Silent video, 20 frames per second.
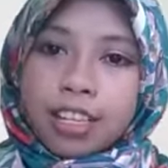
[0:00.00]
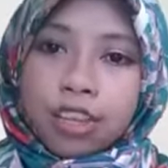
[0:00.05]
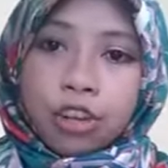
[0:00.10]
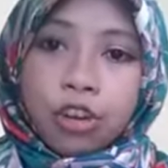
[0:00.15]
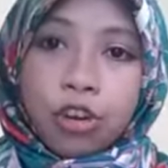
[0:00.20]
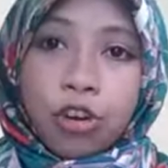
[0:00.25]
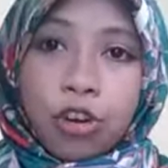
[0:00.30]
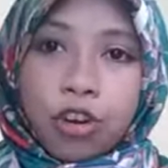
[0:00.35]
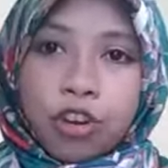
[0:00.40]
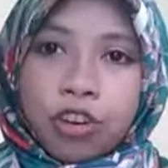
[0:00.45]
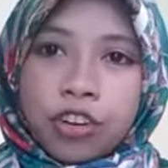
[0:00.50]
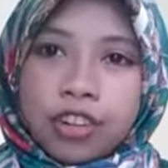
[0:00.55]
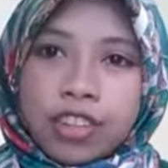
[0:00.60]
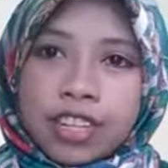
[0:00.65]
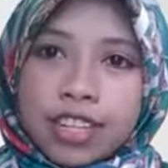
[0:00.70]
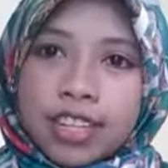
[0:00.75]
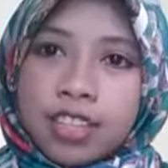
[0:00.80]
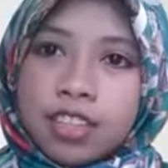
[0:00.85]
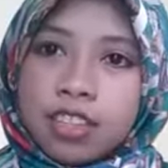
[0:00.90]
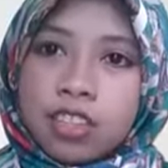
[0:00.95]

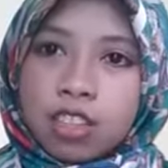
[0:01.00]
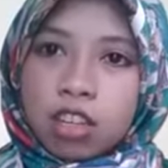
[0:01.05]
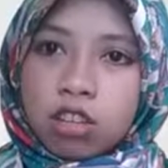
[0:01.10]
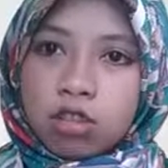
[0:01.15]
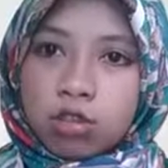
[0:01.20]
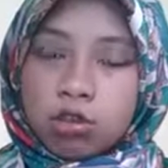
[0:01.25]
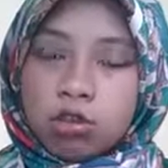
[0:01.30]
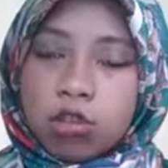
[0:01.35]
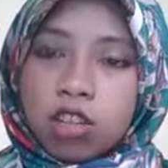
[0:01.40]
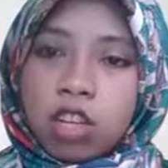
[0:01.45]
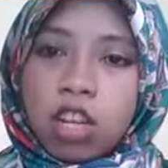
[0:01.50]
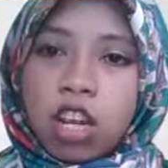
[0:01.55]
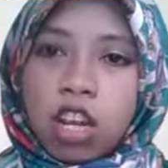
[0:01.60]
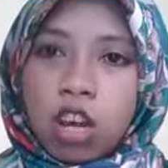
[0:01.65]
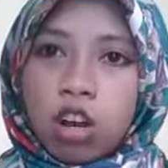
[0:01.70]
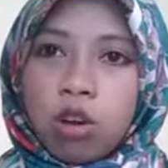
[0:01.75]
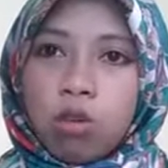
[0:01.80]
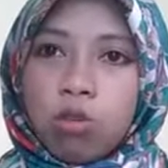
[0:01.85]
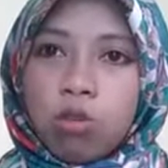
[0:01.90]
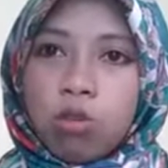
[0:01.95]
According to the
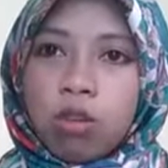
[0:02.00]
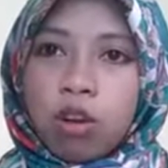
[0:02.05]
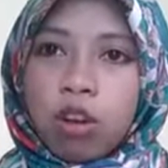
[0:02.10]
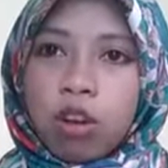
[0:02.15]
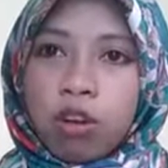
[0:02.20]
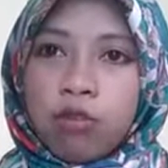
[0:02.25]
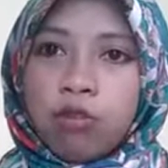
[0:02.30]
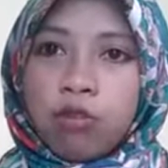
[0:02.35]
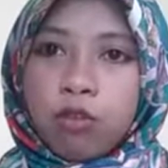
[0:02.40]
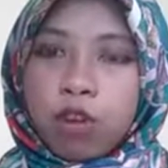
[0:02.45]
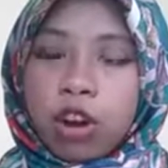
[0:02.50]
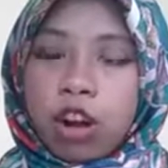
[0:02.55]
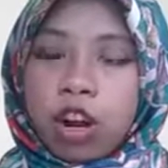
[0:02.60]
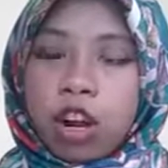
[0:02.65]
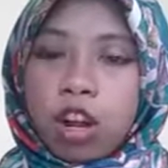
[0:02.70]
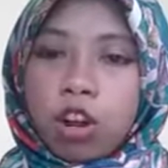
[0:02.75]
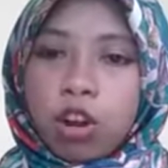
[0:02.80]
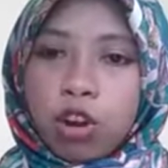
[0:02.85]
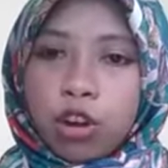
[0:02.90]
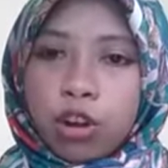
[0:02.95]
law of
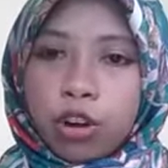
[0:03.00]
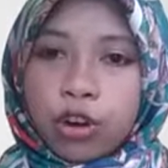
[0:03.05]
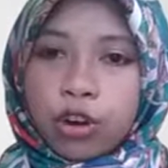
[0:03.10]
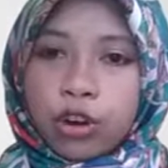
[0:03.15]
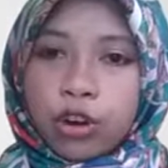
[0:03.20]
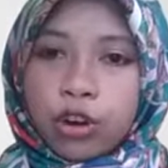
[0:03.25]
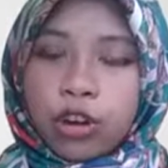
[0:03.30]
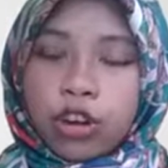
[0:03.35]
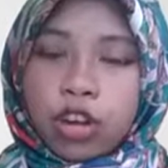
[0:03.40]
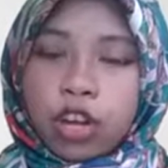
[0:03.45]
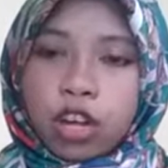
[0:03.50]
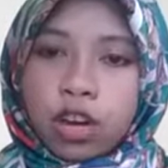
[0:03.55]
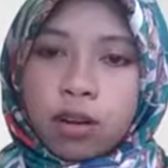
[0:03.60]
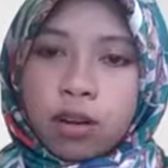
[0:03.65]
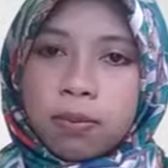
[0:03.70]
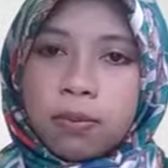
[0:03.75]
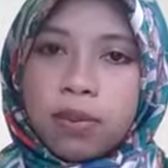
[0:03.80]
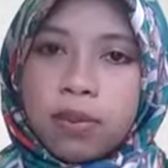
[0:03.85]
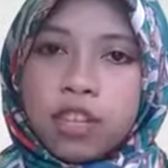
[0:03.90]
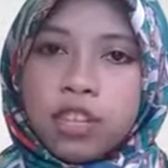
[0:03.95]
war
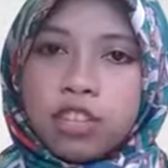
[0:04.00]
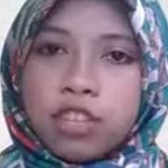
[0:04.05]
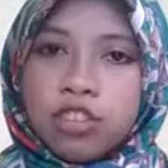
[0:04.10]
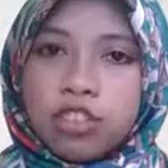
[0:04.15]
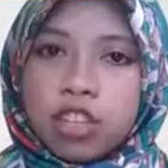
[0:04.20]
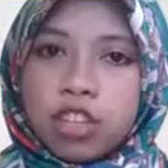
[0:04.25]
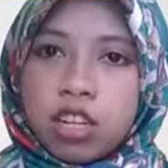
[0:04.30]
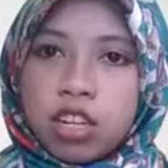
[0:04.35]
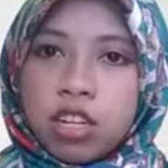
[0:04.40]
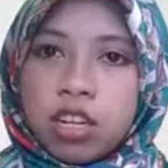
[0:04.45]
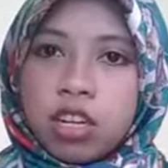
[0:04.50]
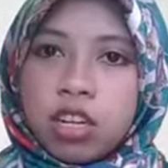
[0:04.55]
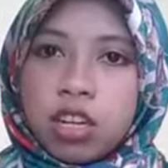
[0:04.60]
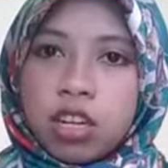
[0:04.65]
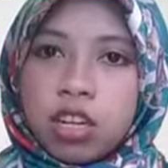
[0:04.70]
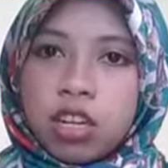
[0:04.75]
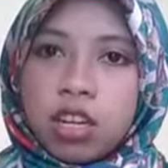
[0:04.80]
or belligerent,